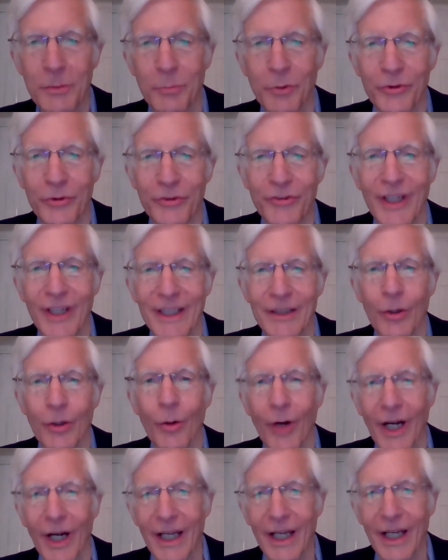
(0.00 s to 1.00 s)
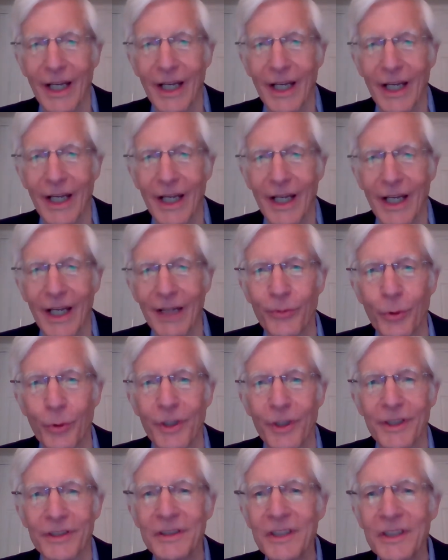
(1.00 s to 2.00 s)
people saying, oh, I have a cure
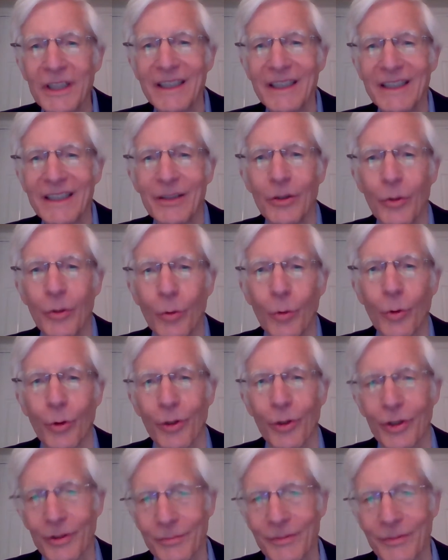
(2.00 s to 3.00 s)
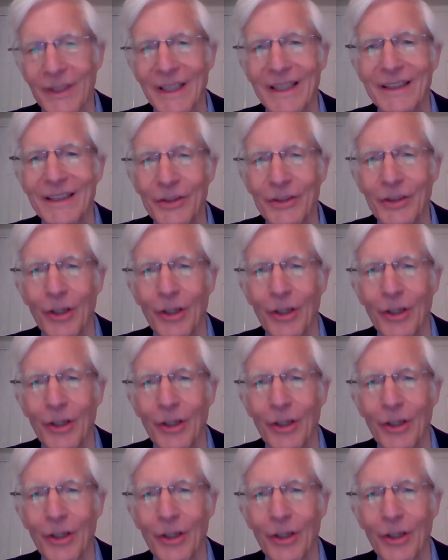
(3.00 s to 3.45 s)
for it, or,